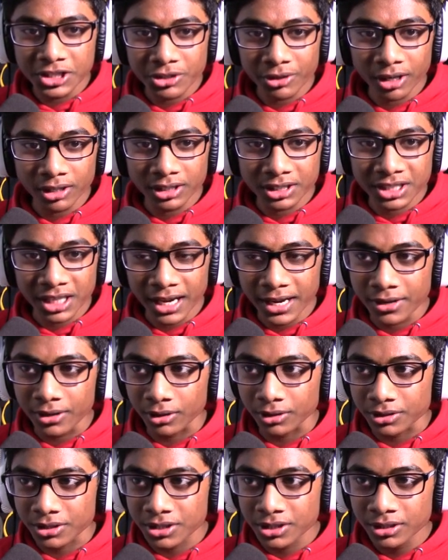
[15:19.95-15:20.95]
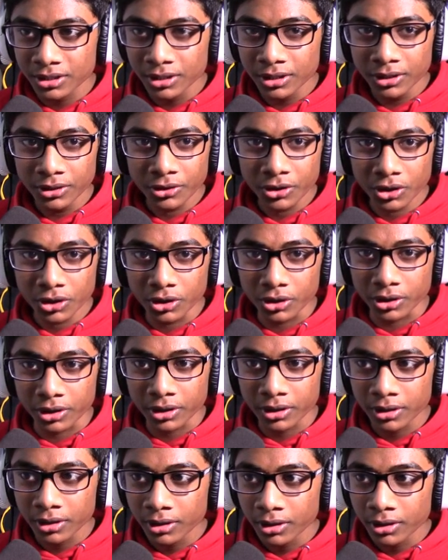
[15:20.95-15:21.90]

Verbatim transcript: are all the titles. Dude.